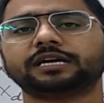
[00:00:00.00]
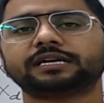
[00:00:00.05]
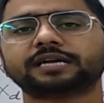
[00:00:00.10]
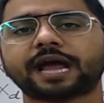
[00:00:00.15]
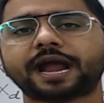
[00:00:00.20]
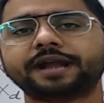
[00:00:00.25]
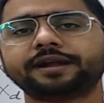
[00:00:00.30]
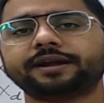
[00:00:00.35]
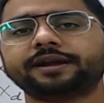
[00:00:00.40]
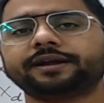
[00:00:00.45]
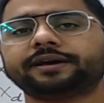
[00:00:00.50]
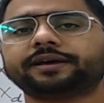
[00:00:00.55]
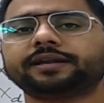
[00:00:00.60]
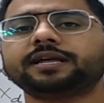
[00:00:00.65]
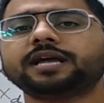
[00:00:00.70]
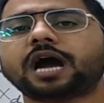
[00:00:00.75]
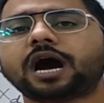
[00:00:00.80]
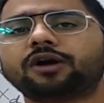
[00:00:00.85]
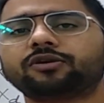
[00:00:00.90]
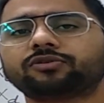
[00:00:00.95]
90
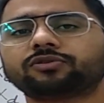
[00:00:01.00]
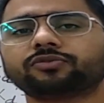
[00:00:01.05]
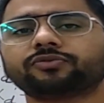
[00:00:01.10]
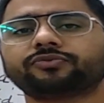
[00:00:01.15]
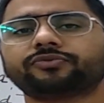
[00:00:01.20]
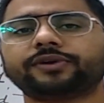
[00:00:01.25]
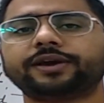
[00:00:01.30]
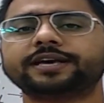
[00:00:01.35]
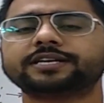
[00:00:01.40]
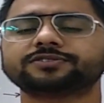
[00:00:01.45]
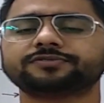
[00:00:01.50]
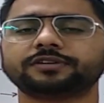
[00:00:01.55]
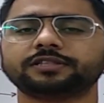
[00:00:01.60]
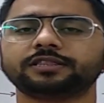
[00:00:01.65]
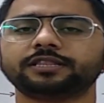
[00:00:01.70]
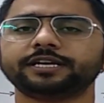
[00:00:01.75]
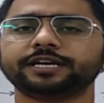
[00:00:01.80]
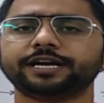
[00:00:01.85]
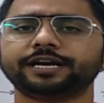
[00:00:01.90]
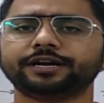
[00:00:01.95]
degree out of phase
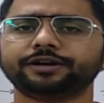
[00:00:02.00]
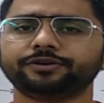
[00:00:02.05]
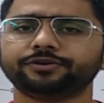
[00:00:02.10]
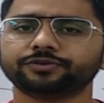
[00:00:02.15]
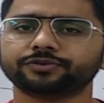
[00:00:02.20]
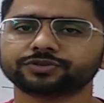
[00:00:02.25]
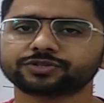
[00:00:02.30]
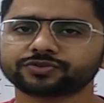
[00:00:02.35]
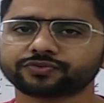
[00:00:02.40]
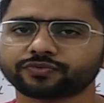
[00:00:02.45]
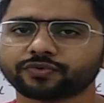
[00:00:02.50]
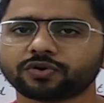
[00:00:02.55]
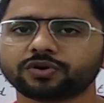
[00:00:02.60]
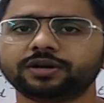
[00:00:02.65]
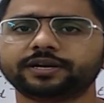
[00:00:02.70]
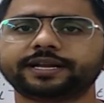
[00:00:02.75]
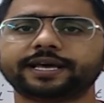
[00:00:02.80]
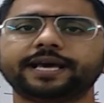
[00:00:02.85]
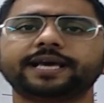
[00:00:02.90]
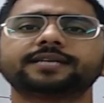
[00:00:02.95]
with the induced
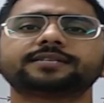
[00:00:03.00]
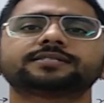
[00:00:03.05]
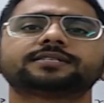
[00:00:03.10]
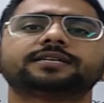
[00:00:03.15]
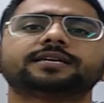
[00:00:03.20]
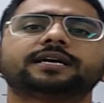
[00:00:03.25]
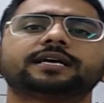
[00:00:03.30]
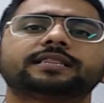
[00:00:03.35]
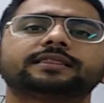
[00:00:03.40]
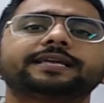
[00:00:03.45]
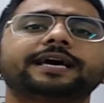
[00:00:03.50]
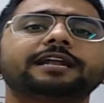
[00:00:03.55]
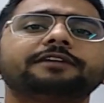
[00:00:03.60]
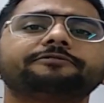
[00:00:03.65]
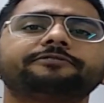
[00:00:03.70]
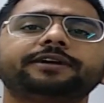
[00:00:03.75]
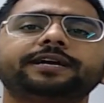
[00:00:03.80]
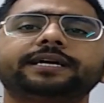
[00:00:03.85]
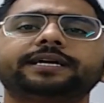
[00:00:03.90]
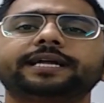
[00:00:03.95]
voltage,
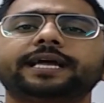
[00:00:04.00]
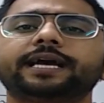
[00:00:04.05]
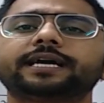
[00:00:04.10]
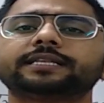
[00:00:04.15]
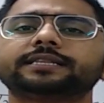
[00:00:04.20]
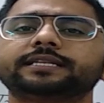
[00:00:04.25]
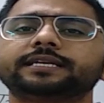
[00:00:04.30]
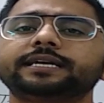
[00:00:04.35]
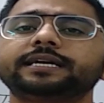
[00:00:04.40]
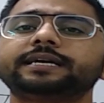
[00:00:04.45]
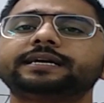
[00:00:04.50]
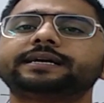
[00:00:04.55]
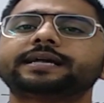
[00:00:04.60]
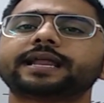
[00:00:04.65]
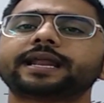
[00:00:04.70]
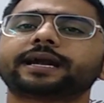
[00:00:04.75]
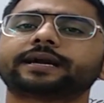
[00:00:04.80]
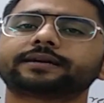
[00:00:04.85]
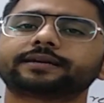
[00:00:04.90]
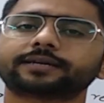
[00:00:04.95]
then we take the
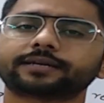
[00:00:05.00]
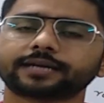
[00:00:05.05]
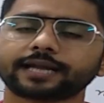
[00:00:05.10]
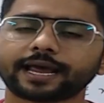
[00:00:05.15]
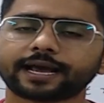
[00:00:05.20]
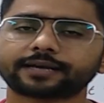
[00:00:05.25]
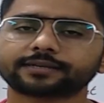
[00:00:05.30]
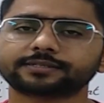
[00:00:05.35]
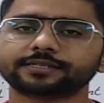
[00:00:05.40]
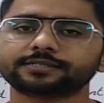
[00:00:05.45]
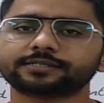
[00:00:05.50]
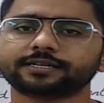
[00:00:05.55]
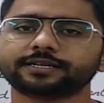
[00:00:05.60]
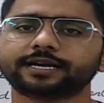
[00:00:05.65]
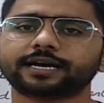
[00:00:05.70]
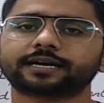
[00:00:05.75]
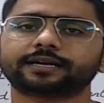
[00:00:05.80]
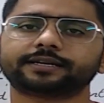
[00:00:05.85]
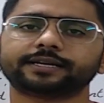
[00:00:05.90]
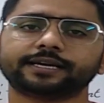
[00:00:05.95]
direct axis
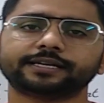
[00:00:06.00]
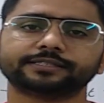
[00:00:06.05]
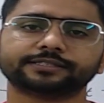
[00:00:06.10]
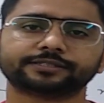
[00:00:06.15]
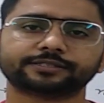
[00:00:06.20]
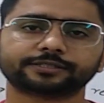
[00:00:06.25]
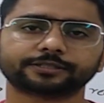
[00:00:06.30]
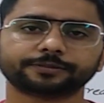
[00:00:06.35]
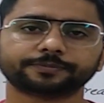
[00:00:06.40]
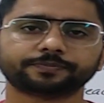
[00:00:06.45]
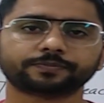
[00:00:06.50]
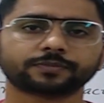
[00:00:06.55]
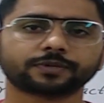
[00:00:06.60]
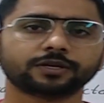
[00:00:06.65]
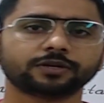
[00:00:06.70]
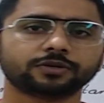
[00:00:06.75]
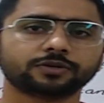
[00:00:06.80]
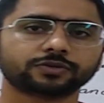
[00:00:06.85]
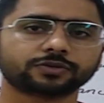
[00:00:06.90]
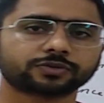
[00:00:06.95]
reactance.
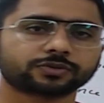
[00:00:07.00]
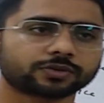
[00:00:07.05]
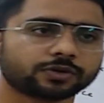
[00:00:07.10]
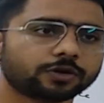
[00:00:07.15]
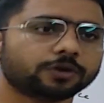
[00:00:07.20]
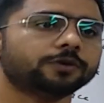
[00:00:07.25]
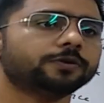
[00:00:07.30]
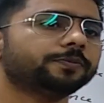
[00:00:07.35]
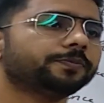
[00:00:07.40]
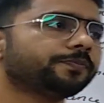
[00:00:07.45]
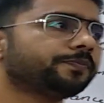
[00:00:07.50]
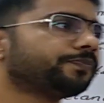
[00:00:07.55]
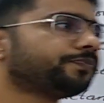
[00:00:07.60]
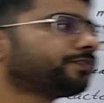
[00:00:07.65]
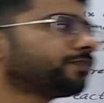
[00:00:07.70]
So